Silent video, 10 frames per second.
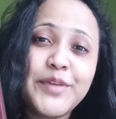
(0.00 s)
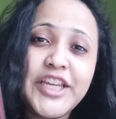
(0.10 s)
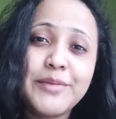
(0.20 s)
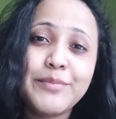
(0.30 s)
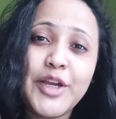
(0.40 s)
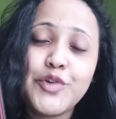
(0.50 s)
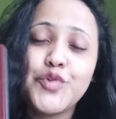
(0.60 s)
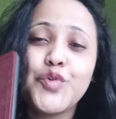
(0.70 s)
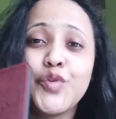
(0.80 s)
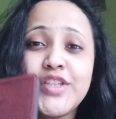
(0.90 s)
Being by
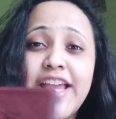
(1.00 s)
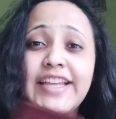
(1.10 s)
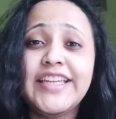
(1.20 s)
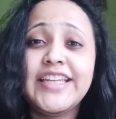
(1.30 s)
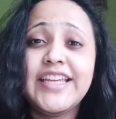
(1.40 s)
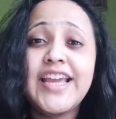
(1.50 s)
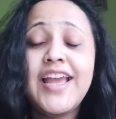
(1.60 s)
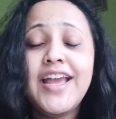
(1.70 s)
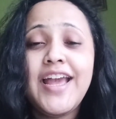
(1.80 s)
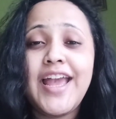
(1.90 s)
Ruth Ozeki,
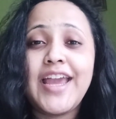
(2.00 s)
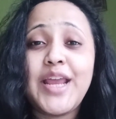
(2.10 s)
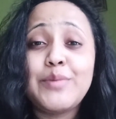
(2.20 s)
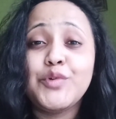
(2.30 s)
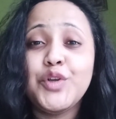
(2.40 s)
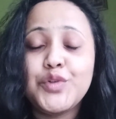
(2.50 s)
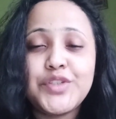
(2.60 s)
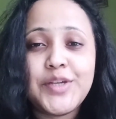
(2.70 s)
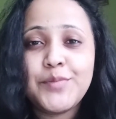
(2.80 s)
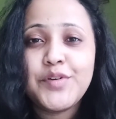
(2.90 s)
and I'm going to
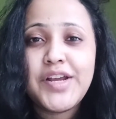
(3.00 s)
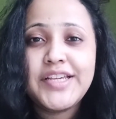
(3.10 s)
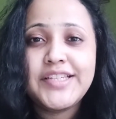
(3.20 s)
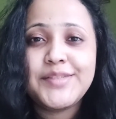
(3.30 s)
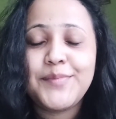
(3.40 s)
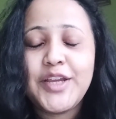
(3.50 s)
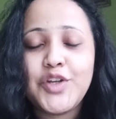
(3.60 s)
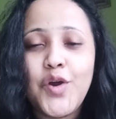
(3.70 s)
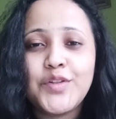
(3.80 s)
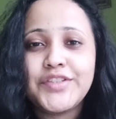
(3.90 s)
summarize my
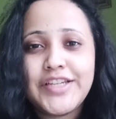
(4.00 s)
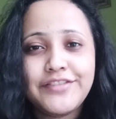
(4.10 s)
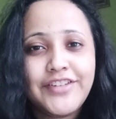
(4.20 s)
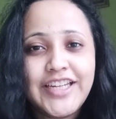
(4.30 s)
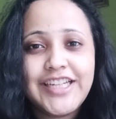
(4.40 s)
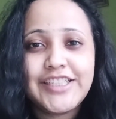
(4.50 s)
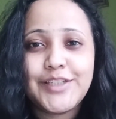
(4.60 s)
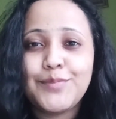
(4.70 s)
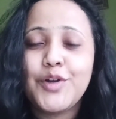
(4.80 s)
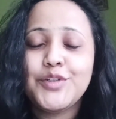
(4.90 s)
thoughts and feelings
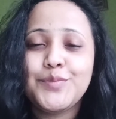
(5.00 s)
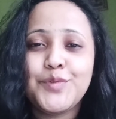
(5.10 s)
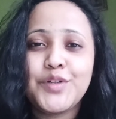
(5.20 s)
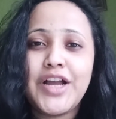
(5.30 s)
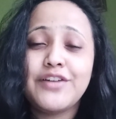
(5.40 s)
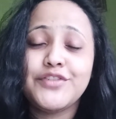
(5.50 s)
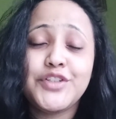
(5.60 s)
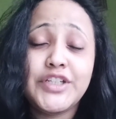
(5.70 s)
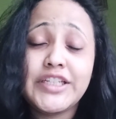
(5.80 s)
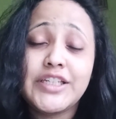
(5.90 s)
about the book
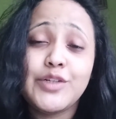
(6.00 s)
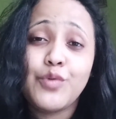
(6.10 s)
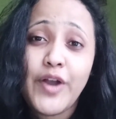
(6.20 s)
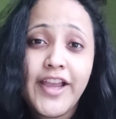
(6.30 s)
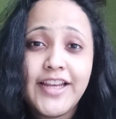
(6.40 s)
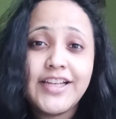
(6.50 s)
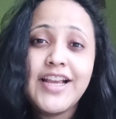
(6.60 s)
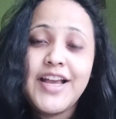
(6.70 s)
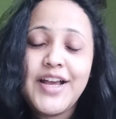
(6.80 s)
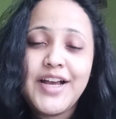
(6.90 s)
after a little while.
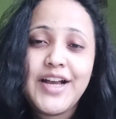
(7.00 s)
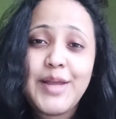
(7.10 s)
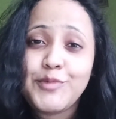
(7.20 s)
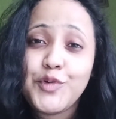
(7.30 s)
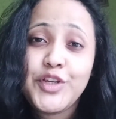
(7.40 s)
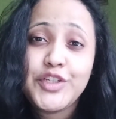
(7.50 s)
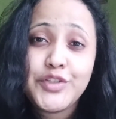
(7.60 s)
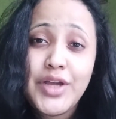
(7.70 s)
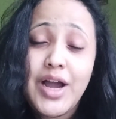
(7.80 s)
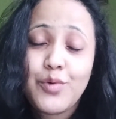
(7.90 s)
I'm going
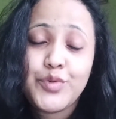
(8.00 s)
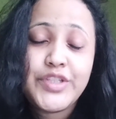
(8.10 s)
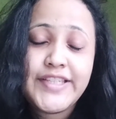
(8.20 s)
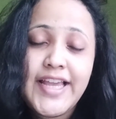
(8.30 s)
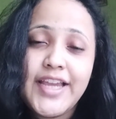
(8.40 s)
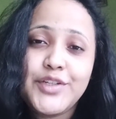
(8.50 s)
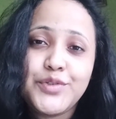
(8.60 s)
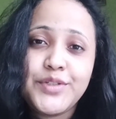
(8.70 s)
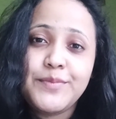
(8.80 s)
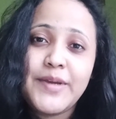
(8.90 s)
outside
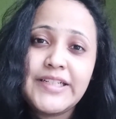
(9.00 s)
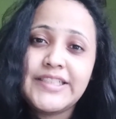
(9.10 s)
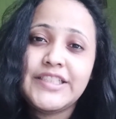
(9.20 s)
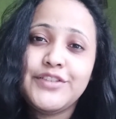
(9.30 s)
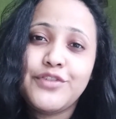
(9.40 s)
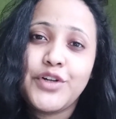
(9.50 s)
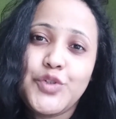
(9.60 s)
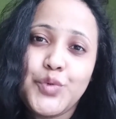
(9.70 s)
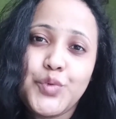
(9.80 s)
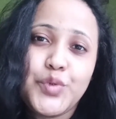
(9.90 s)
to the balcony
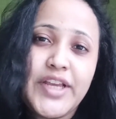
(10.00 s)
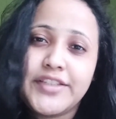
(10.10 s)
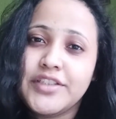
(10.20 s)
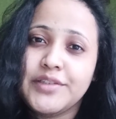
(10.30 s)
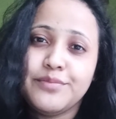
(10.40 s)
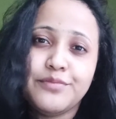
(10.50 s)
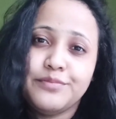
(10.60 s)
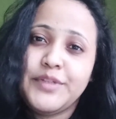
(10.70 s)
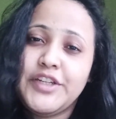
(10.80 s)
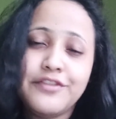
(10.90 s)
to get
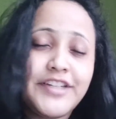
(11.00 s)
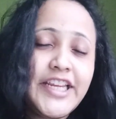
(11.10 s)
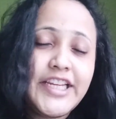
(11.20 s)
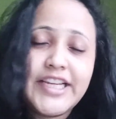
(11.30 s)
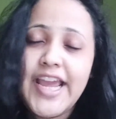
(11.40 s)
some evening